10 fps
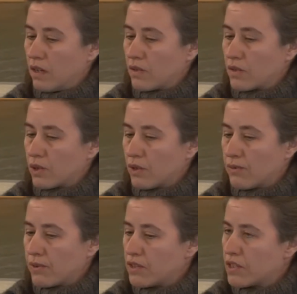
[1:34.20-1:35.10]
sort
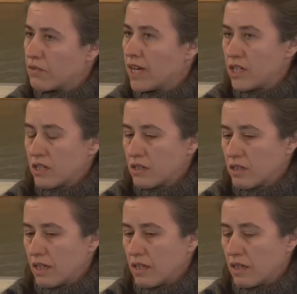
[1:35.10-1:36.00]
of
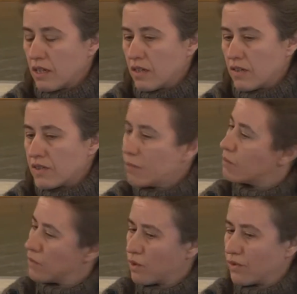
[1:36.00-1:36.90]
considerations and
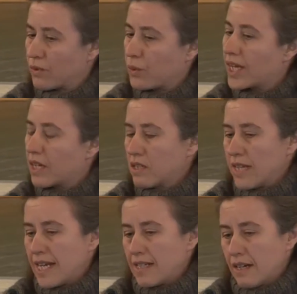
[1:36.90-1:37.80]
some sort of quick
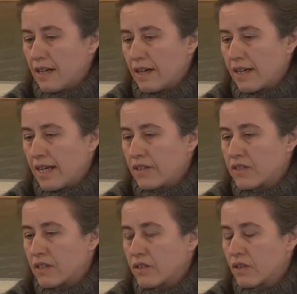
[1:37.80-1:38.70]
data
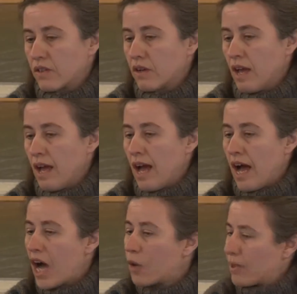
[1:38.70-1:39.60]
analysis on
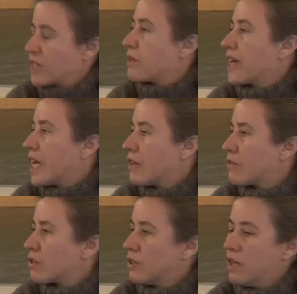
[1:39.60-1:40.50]
how past
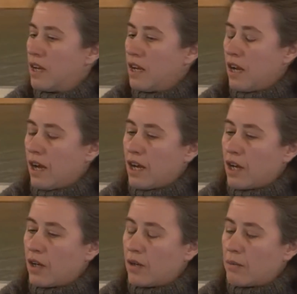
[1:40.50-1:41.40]
behavior
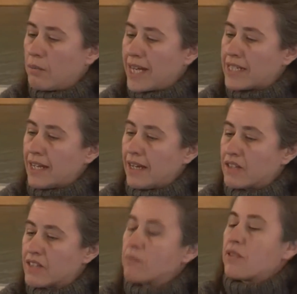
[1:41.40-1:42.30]
might tell
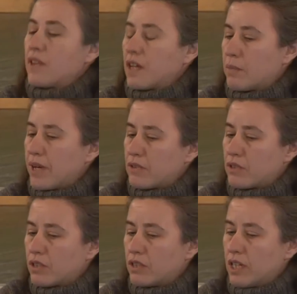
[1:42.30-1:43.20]
us something
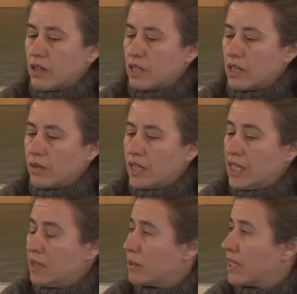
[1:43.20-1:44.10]
about turnout in
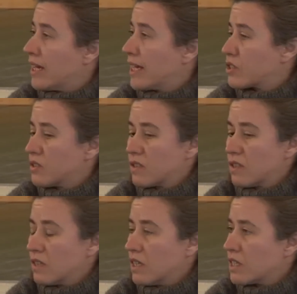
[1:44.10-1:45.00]
EP elections
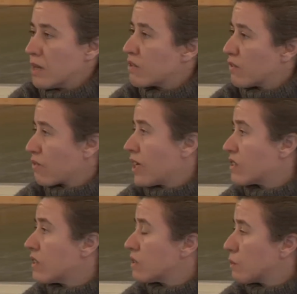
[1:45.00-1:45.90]
in times of
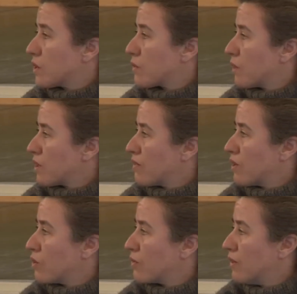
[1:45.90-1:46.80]
crisis, with a
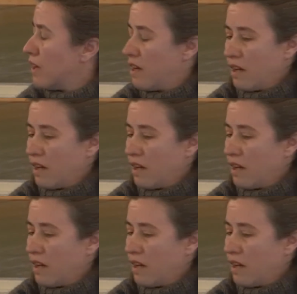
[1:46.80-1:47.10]
view of